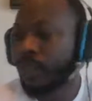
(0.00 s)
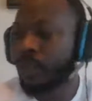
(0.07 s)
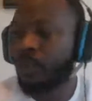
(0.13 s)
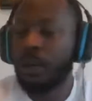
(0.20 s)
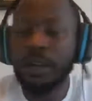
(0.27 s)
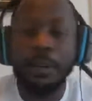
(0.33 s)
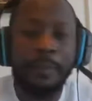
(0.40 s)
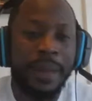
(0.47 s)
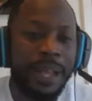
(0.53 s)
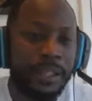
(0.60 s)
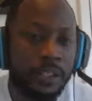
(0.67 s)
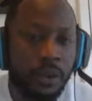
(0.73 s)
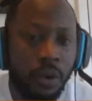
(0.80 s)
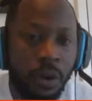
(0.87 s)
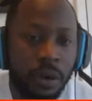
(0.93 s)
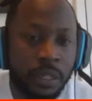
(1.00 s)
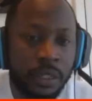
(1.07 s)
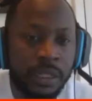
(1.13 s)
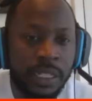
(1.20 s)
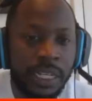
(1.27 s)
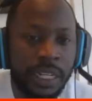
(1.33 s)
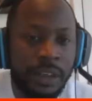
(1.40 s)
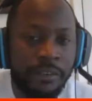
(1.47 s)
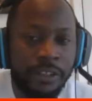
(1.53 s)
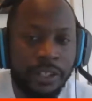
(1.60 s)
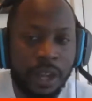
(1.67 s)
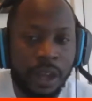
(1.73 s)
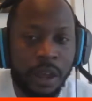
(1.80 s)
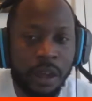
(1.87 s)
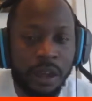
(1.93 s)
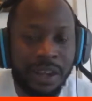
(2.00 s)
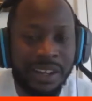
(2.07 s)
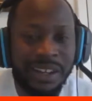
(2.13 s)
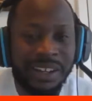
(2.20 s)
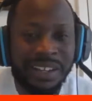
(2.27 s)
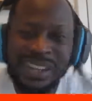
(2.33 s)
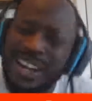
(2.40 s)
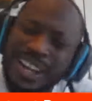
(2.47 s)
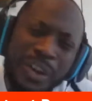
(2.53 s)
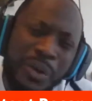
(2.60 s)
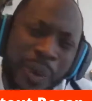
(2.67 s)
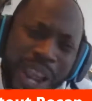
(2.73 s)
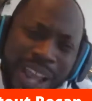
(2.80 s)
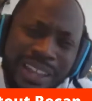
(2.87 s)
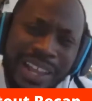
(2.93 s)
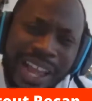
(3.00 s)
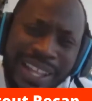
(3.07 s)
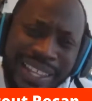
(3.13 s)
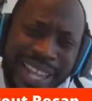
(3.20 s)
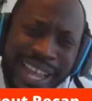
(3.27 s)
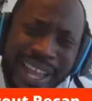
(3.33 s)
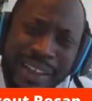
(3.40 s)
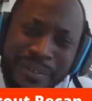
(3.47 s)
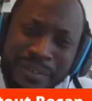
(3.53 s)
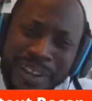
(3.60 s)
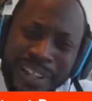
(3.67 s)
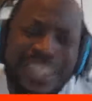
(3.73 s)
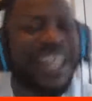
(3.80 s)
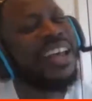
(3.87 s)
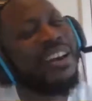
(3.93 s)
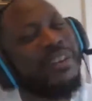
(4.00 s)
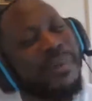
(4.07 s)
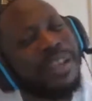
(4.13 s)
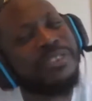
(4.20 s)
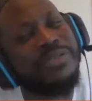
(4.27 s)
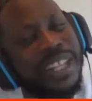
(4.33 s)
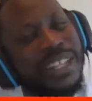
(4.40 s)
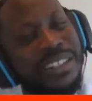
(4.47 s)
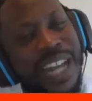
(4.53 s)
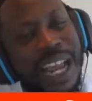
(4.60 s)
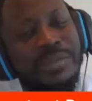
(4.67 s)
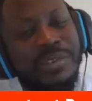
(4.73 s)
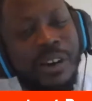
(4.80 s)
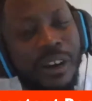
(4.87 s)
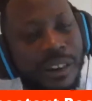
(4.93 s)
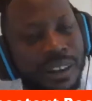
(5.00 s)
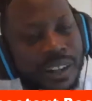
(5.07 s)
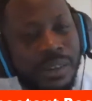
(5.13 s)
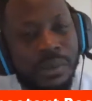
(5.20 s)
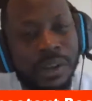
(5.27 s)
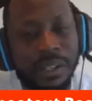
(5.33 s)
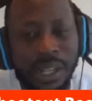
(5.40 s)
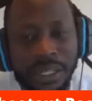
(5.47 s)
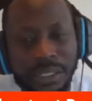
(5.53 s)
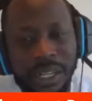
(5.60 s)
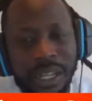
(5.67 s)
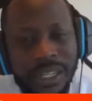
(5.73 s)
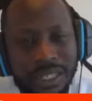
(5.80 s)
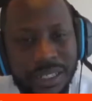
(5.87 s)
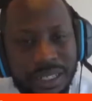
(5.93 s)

one of the best scorers this league ever saw. Couldn't win like that. What the hell makes you think James Harden can win like that?